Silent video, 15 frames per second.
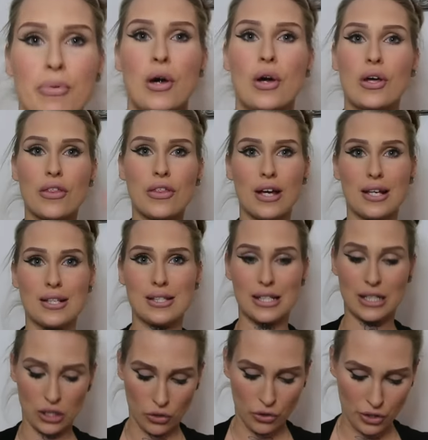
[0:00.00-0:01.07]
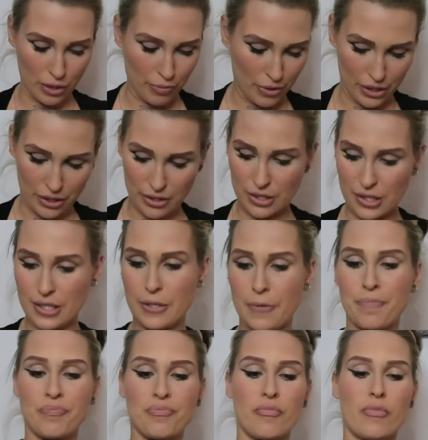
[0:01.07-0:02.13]
both as little ornaments.
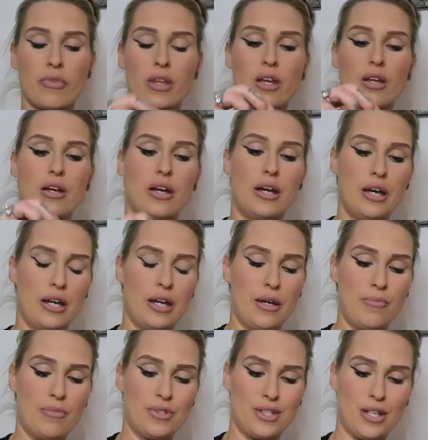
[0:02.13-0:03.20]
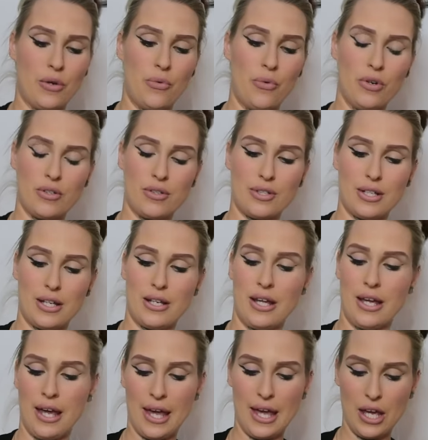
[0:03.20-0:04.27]
So what's in
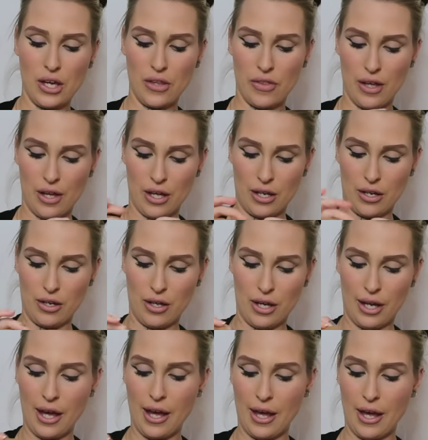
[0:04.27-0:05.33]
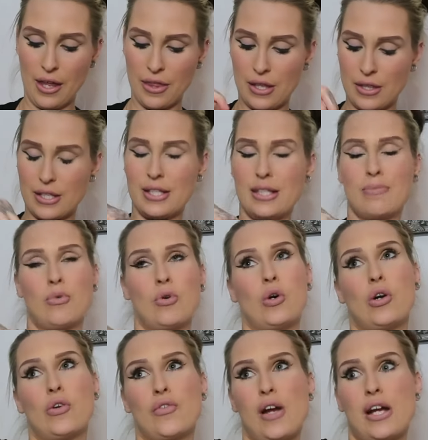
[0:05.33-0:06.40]
here then? Okay, I think this is
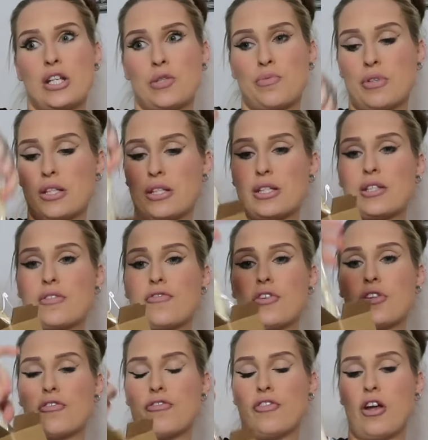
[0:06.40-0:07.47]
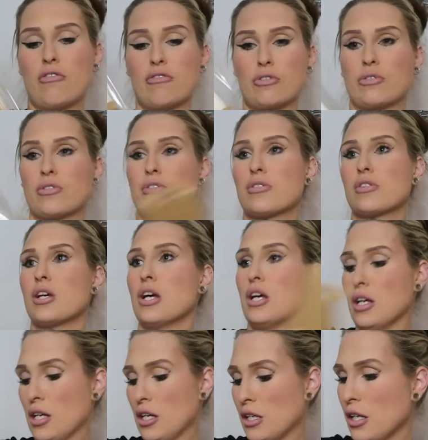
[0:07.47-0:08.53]
more arrangements for the florals,
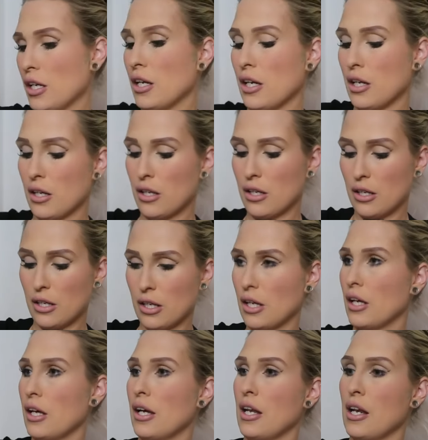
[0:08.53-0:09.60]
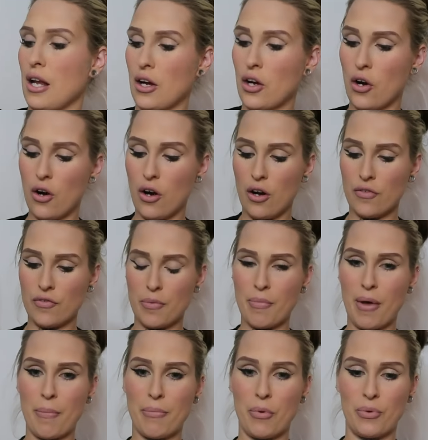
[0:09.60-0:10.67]
and I can't
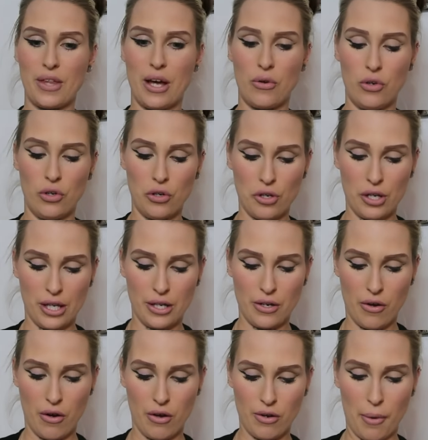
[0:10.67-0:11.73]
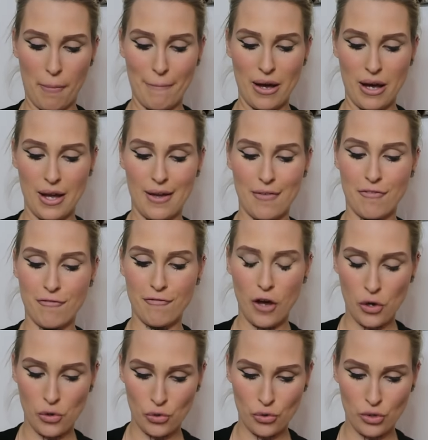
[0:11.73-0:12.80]
remember without looking on my
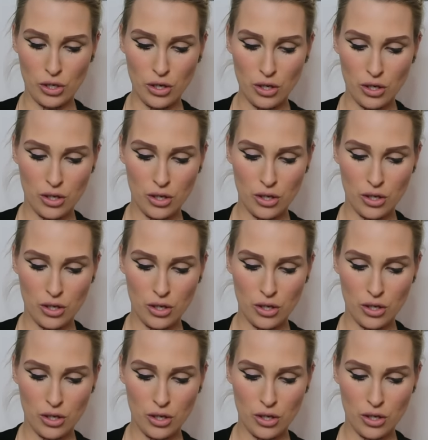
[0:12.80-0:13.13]
phone,